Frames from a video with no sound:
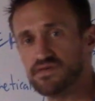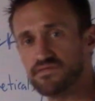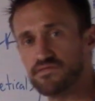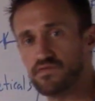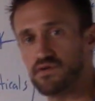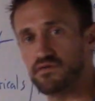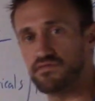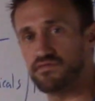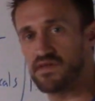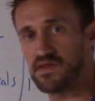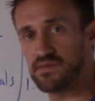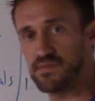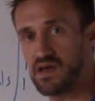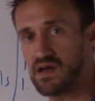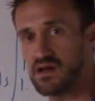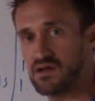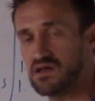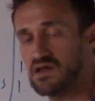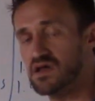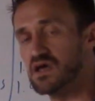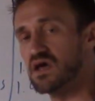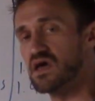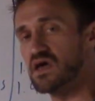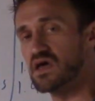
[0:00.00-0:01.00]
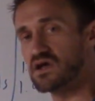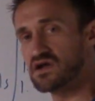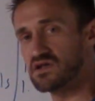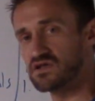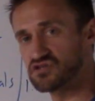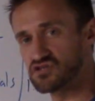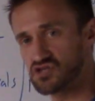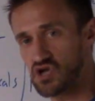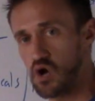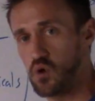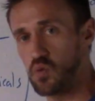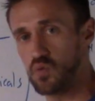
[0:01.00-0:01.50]
if you're a female.
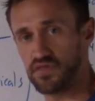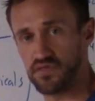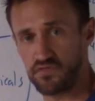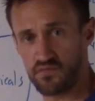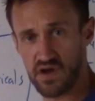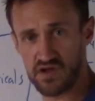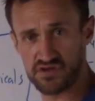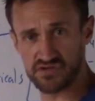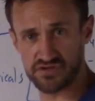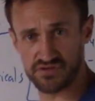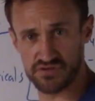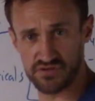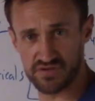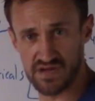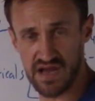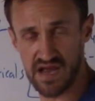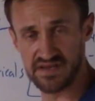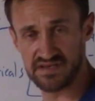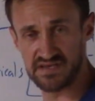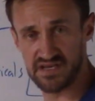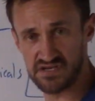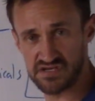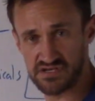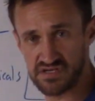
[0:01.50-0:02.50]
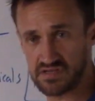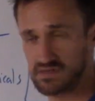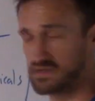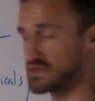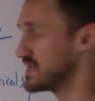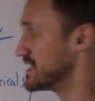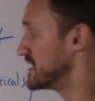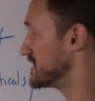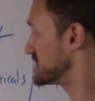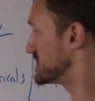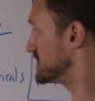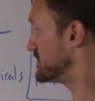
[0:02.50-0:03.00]
Consult with a registered dietitian
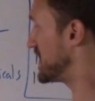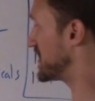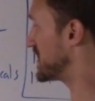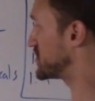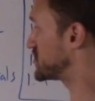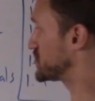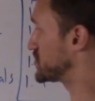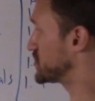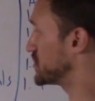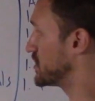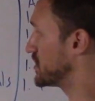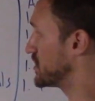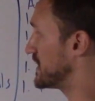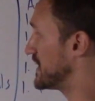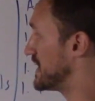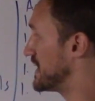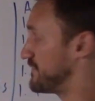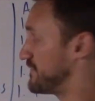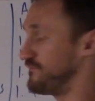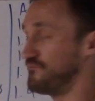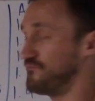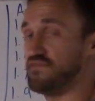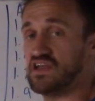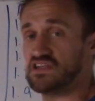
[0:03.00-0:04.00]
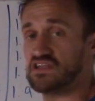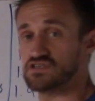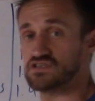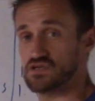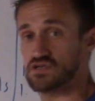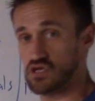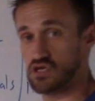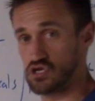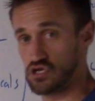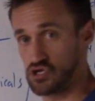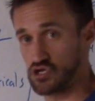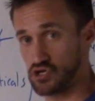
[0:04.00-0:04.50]
to make sure it fits
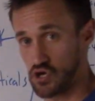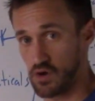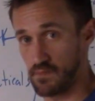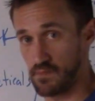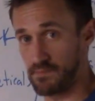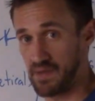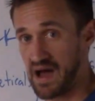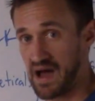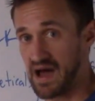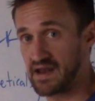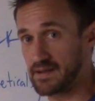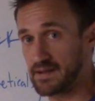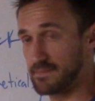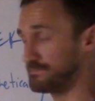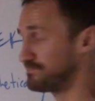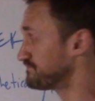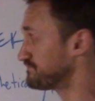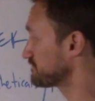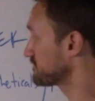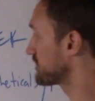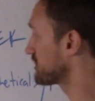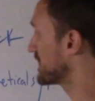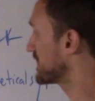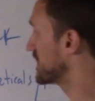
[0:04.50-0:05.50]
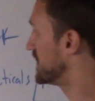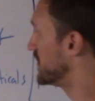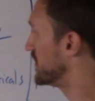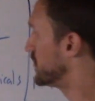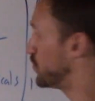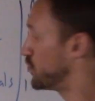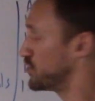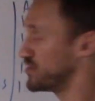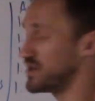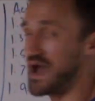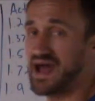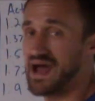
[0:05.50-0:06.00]
your body.
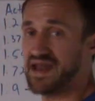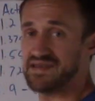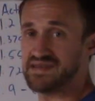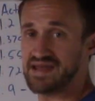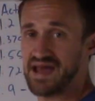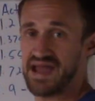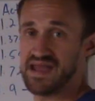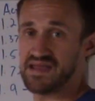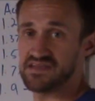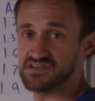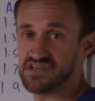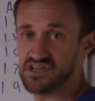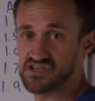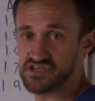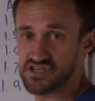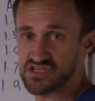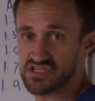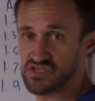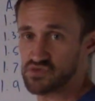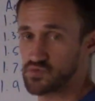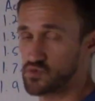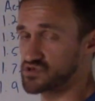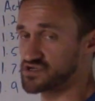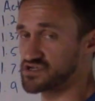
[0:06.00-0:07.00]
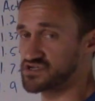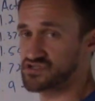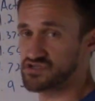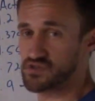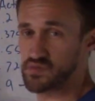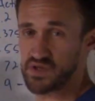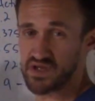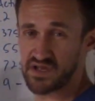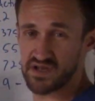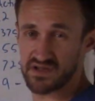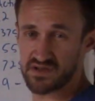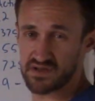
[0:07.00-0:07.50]
We're not dietitians, we're just
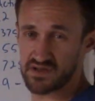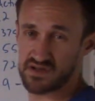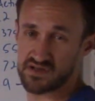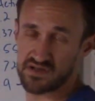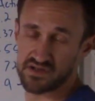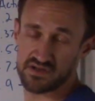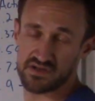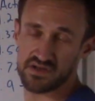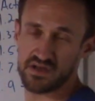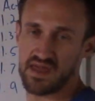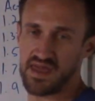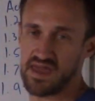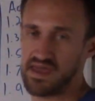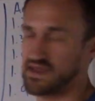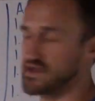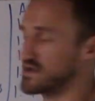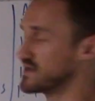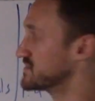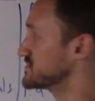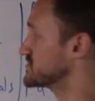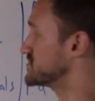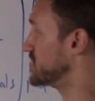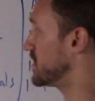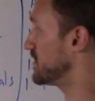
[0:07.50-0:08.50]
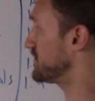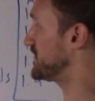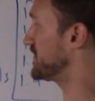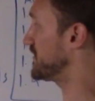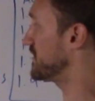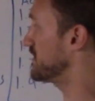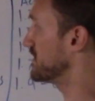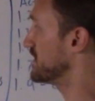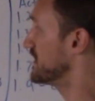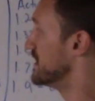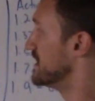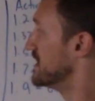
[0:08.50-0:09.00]
doing a consult
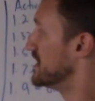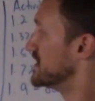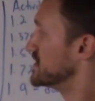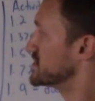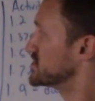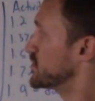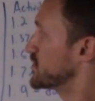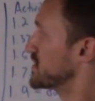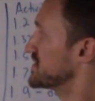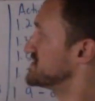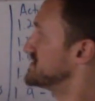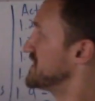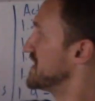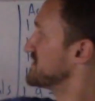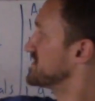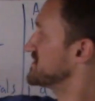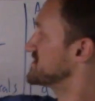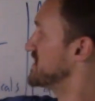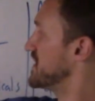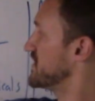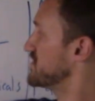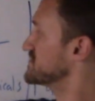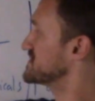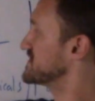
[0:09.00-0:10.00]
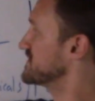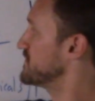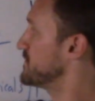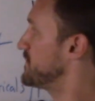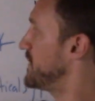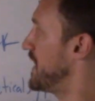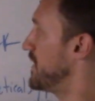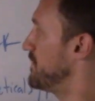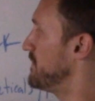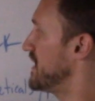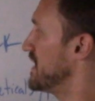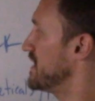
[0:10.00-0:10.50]
here. So we're gonna take this 170
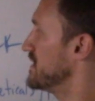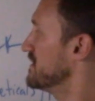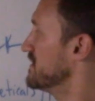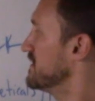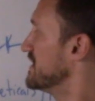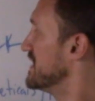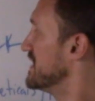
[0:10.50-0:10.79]
pound male,